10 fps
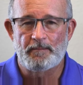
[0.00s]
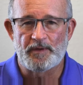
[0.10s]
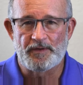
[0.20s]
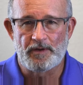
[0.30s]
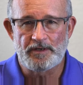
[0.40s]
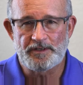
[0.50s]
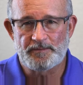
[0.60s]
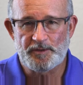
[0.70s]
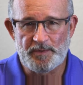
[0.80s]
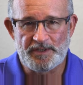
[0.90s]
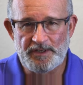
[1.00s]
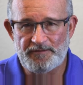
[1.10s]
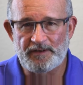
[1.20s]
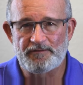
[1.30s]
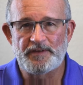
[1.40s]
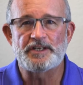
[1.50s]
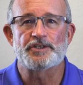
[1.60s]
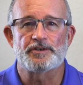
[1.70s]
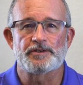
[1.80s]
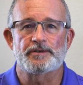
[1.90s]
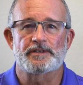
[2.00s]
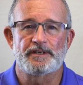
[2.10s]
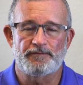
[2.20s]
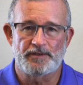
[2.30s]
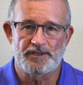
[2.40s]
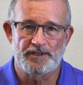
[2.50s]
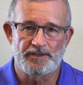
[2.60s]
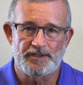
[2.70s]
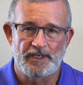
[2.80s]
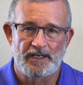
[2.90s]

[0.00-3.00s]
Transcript: But there are some specific feature differences